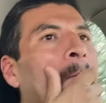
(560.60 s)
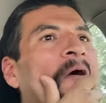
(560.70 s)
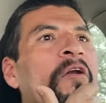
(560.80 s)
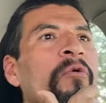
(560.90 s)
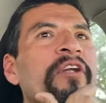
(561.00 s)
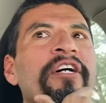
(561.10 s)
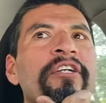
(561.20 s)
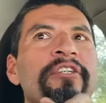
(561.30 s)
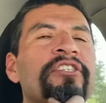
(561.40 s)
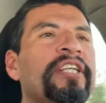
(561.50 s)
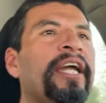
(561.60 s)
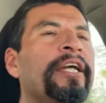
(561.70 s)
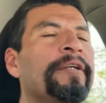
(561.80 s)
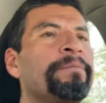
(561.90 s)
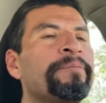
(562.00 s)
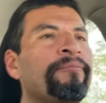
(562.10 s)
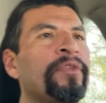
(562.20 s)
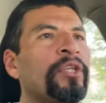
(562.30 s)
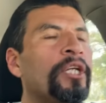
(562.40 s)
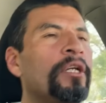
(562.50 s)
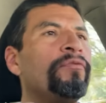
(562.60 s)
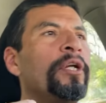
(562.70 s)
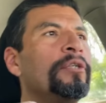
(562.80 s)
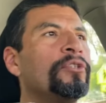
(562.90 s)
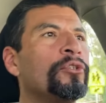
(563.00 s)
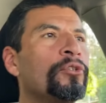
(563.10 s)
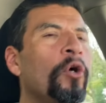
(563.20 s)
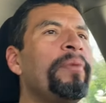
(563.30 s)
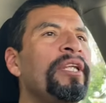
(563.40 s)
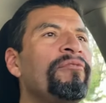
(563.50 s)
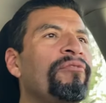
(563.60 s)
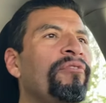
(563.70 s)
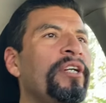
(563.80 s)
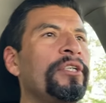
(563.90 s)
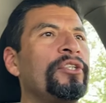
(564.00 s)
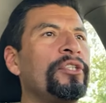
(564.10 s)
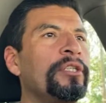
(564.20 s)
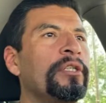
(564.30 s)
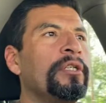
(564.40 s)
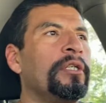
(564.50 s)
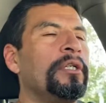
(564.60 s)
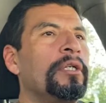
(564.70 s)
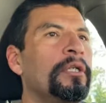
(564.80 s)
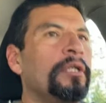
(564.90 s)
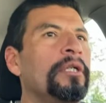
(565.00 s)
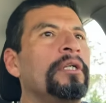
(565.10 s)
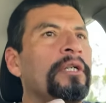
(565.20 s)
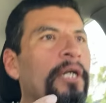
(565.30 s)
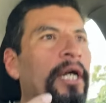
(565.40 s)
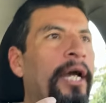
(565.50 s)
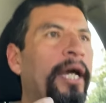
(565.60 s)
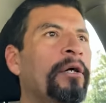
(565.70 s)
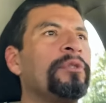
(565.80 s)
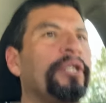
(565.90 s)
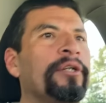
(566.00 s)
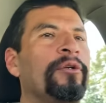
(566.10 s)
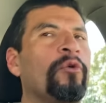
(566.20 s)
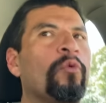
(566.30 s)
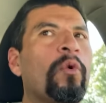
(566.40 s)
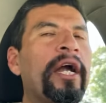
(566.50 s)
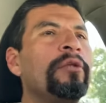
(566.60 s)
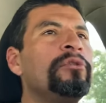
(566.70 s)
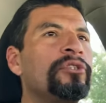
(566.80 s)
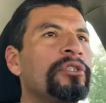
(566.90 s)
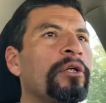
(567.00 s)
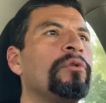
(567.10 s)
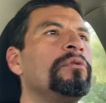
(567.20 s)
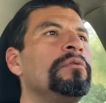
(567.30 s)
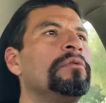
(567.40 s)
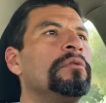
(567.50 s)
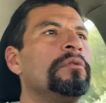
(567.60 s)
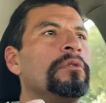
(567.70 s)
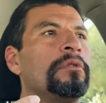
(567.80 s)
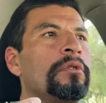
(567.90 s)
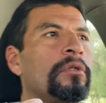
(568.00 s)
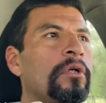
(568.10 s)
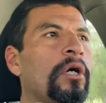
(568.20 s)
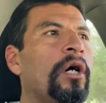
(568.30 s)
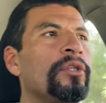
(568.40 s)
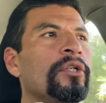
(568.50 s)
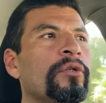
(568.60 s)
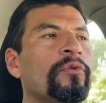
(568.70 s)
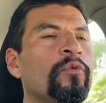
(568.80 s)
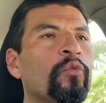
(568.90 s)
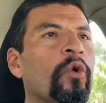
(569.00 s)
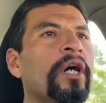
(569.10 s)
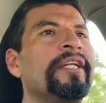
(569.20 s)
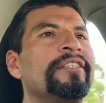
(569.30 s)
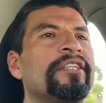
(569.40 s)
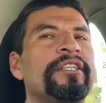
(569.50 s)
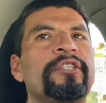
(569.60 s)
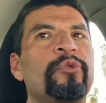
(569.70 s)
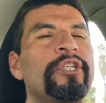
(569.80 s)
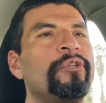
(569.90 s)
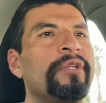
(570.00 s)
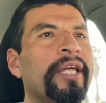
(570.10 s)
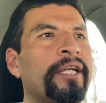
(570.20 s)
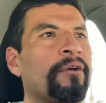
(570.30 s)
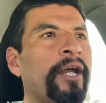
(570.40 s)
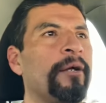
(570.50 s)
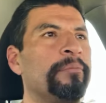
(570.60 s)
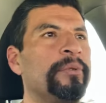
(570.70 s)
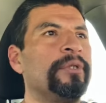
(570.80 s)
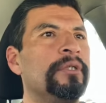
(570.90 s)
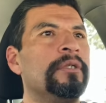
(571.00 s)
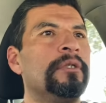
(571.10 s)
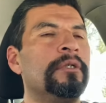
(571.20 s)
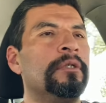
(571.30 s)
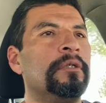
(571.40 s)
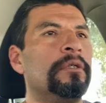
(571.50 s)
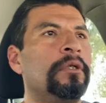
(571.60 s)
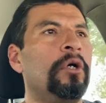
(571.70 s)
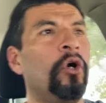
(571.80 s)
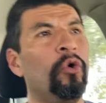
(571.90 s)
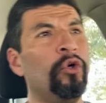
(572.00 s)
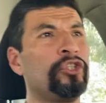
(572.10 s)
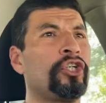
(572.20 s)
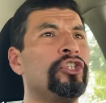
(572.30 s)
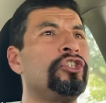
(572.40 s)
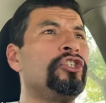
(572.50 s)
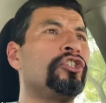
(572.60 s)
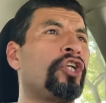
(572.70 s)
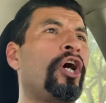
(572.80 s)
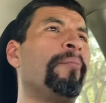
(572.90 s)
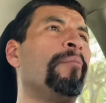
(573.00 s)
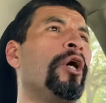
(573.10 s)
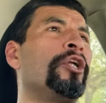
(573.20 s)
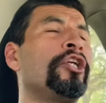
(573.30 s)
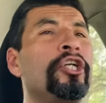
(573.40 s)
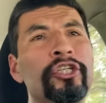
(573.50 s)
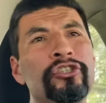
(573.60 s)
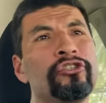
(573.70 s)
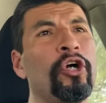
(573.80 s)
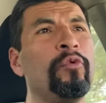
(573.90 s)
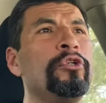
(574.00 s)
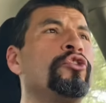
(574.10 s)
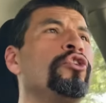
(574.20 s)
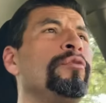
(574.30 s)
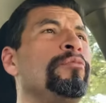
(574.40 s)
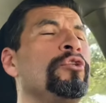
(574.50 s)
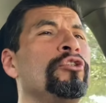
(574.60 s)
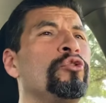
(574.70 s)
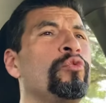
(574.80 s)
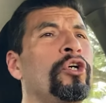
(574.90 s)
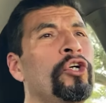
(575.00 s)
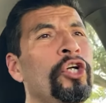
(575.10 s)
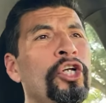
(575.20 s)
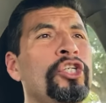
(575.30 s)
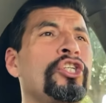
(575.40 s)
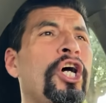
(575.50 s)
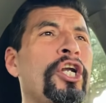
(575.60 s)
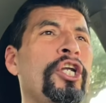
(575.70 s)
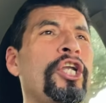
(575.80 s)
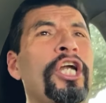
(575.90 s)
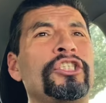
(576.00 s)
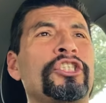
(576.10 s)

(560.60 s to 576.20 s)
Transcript: I don't understand. If there's so many fish out there, why you settle on the one that's gonna treat you like crap? Oh, it's because he's got money. He doesn't always treat me this well. He's got a nice